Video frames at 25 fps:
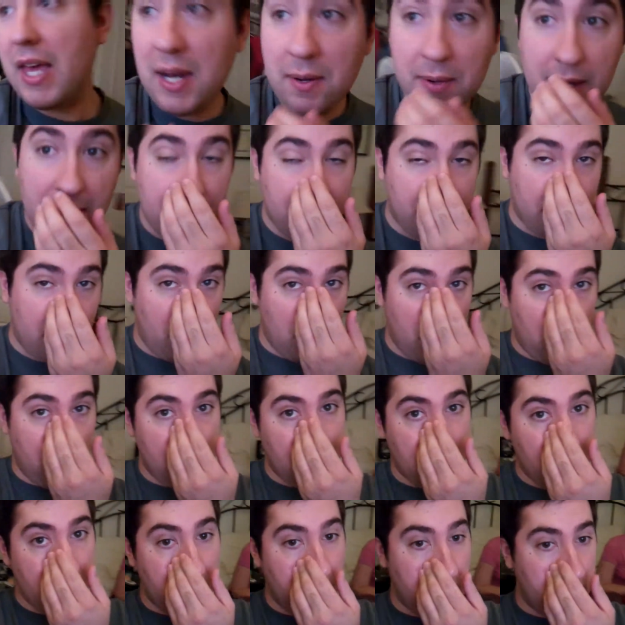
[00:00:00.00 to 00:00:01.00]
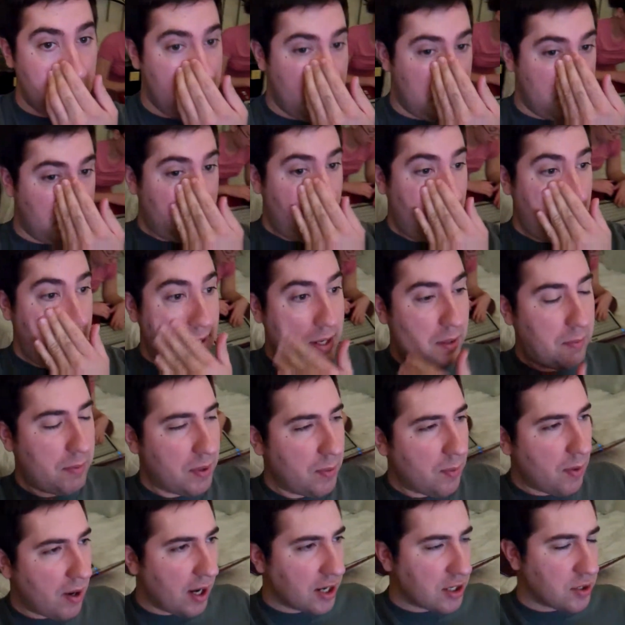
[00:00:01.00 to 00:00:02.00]
Anyway, so we are about to go to bed.
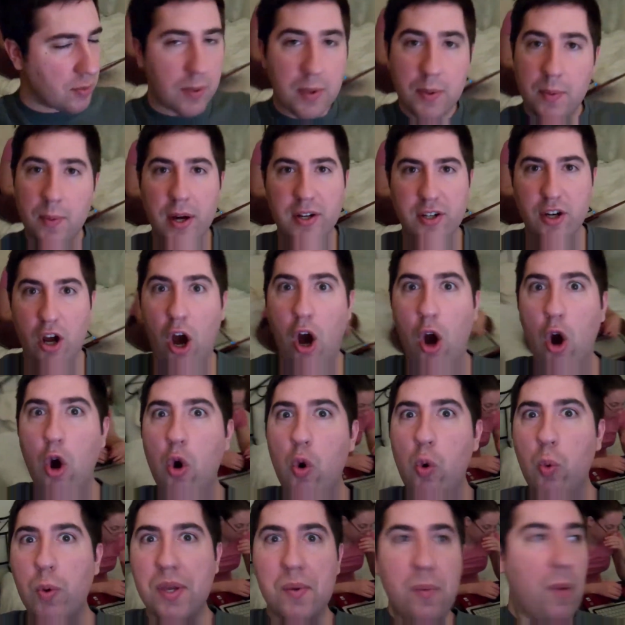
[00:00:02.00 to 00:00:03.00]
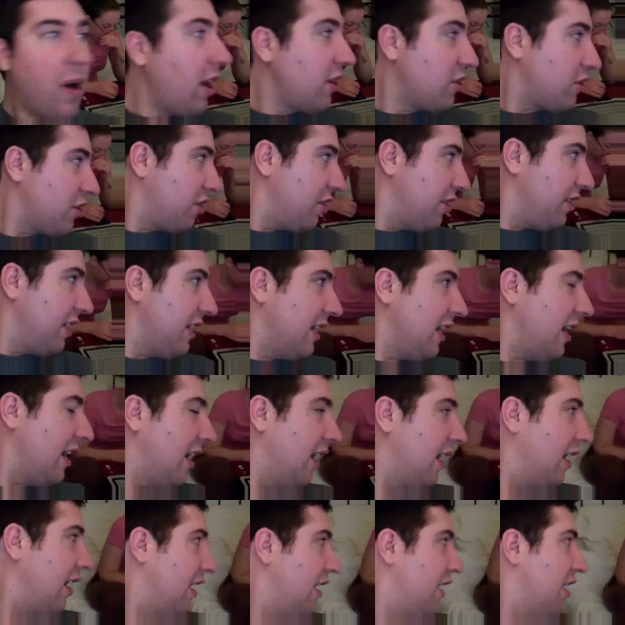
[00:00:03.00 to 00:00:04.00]
We watch. Rewatch. Oh, we watched the
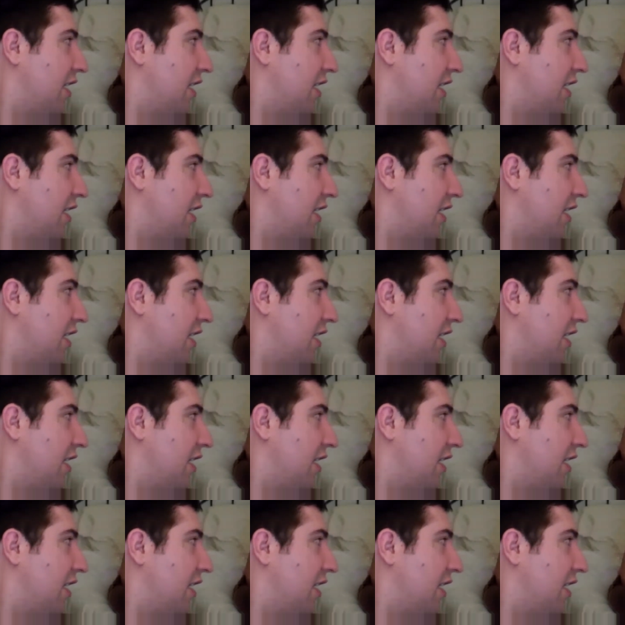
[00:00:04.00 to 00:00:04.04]
uh,